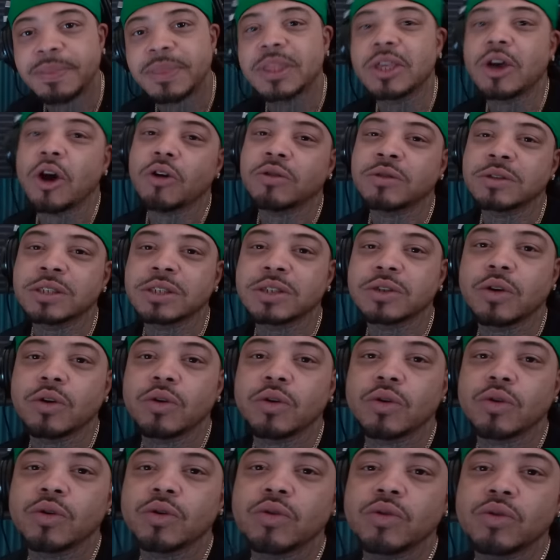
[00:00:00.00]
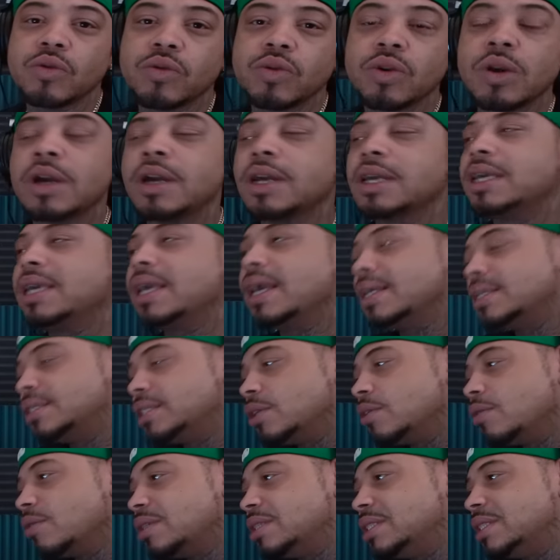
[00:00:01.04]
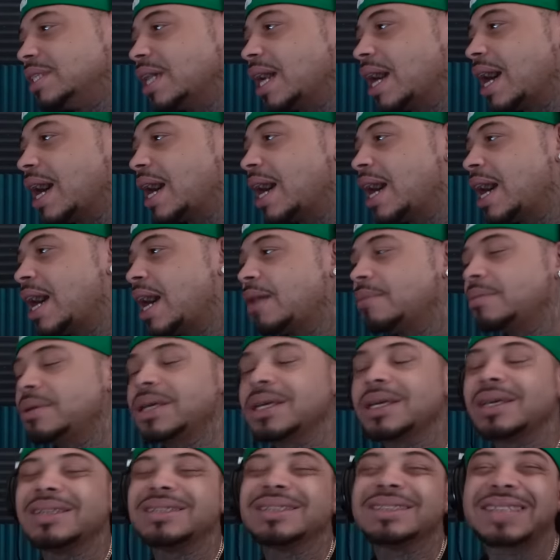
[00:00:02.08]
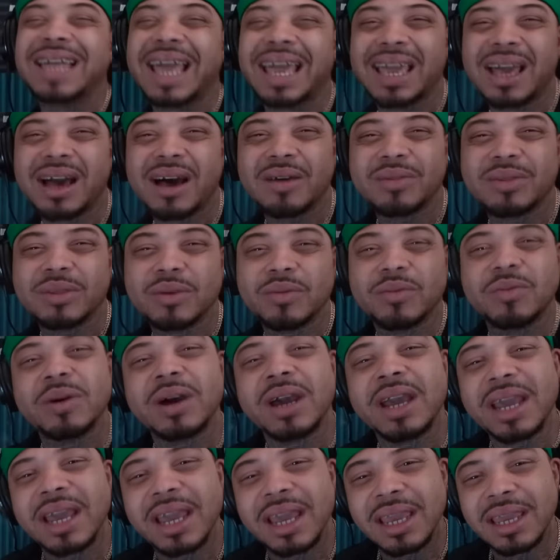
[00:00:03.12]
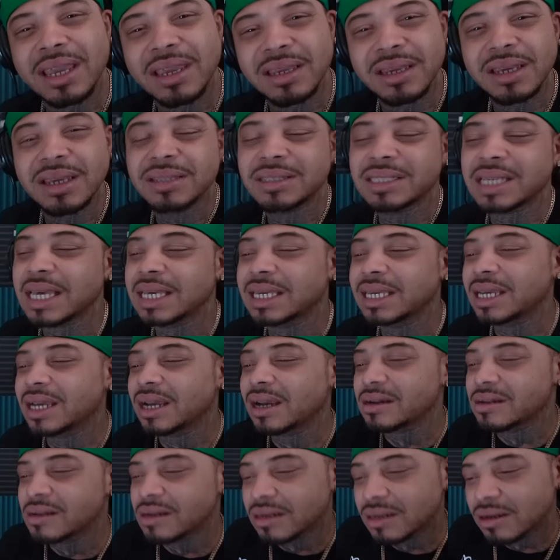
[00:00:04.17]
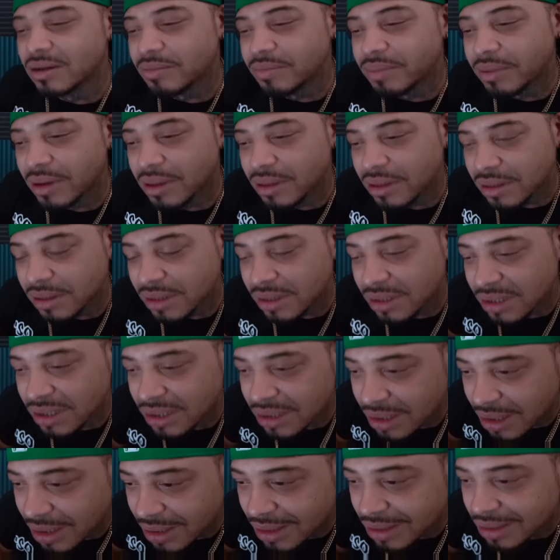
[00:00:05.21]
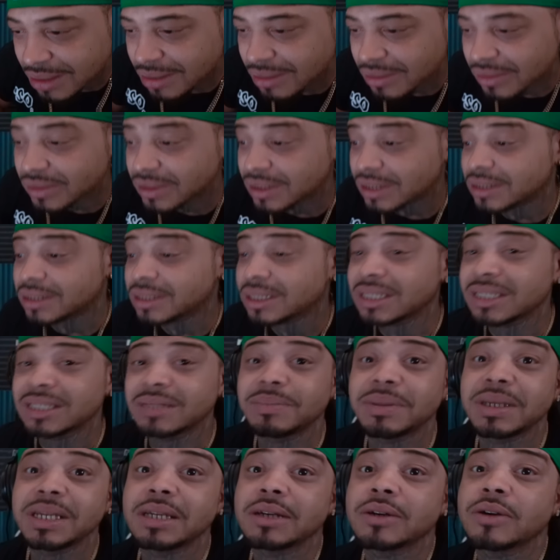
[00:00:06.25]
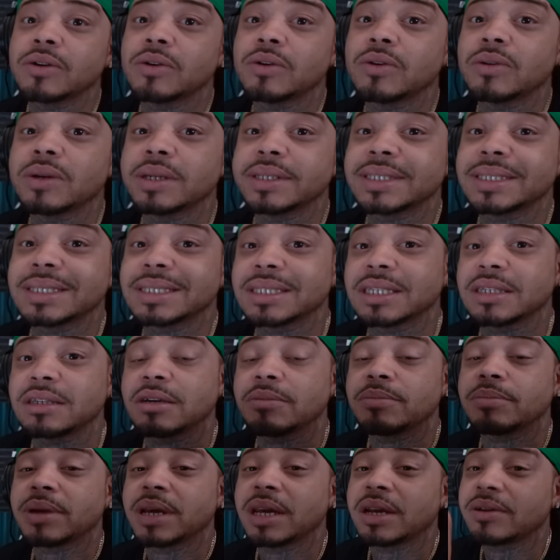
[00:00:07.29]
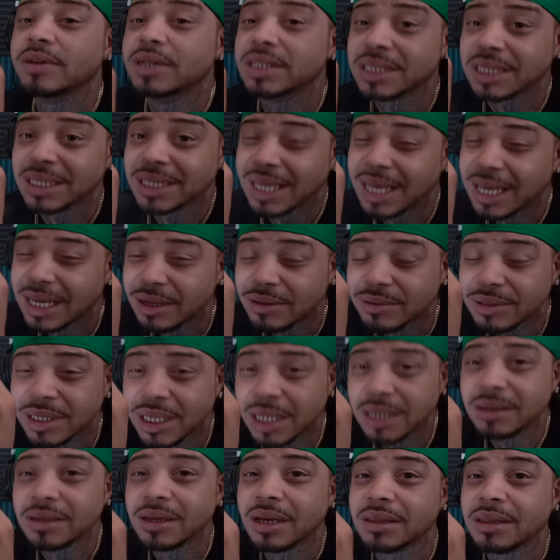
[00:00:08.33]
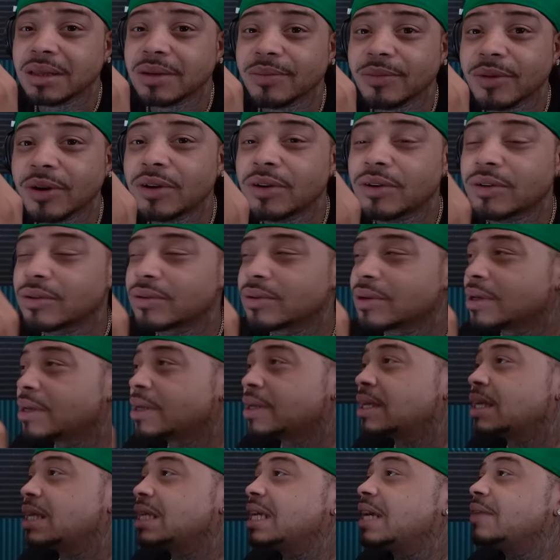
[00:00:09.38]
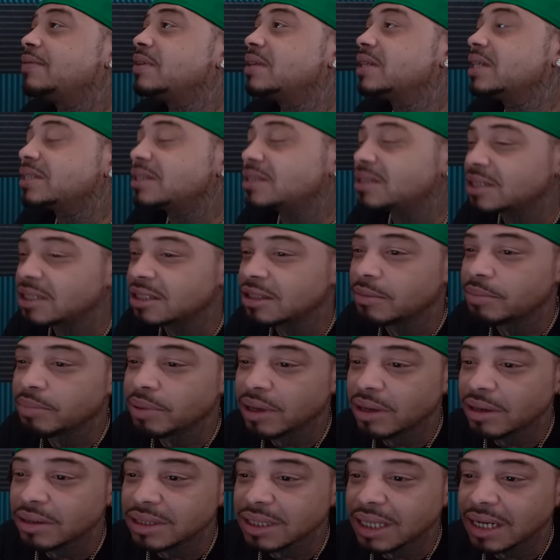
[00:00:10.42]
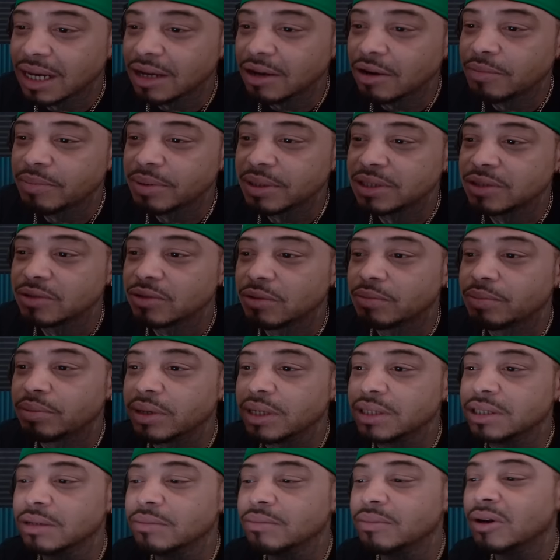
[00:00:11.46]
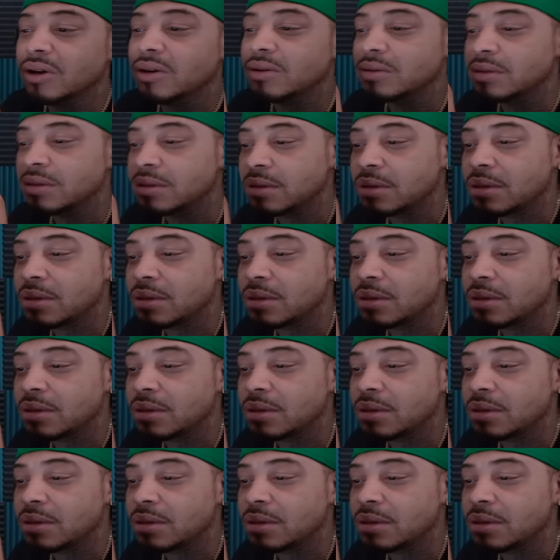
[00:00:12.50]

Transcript: Go to school, get you a job, stay out the way, take care of your little brothers and sisters, and just be cool. Listen to your parents, because they ain't going to tell you nothing wrong. If you listen to your parents, they're not going to put you in prison, bro.